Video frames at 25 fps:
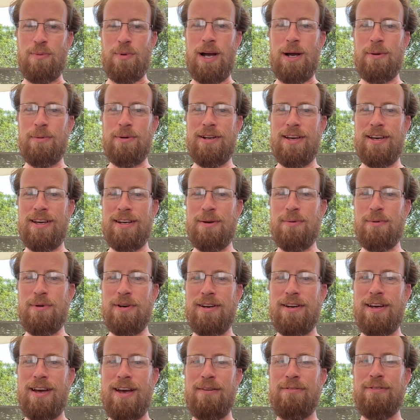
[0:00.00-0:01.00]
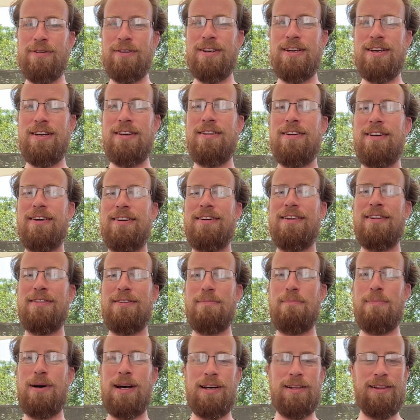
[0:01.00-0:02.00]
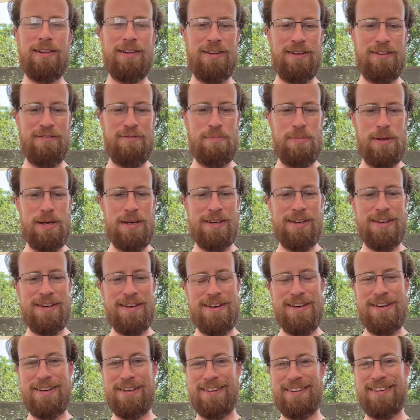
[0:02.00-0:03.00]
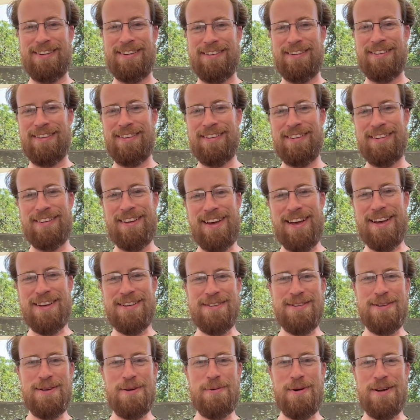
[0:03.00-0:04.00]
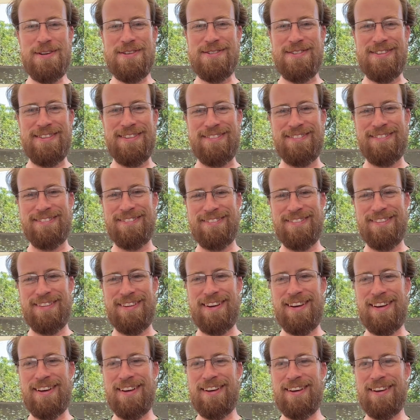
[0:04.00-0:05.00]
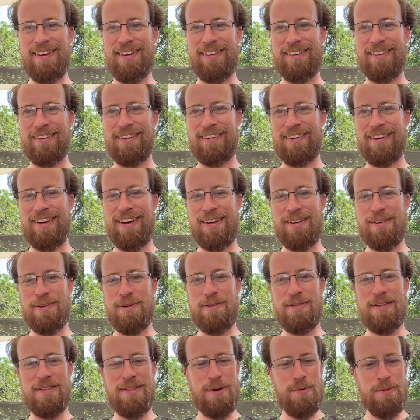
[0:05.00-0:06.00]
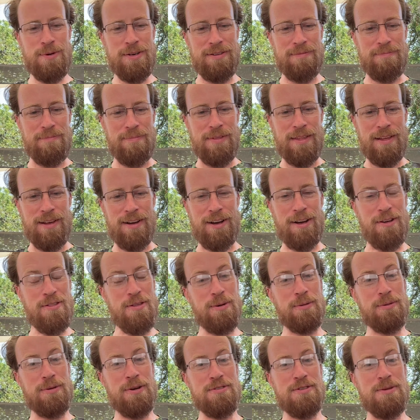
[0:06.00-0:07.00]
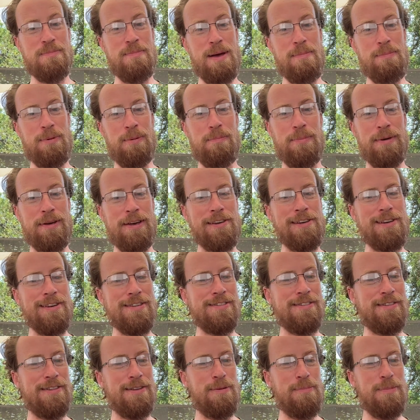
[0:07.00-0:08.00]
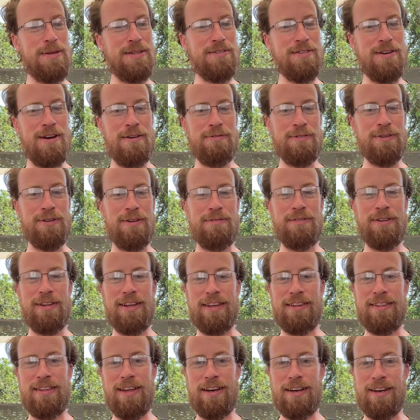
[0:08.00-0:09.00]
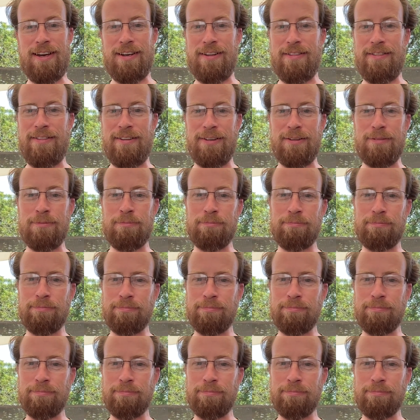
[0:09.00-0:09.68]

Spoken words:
Why would anyone ever need another bottle of pink ink? Excellent question. I don't know that they would. Although rosy maple pink is a little bit softer if you like that kind of thing.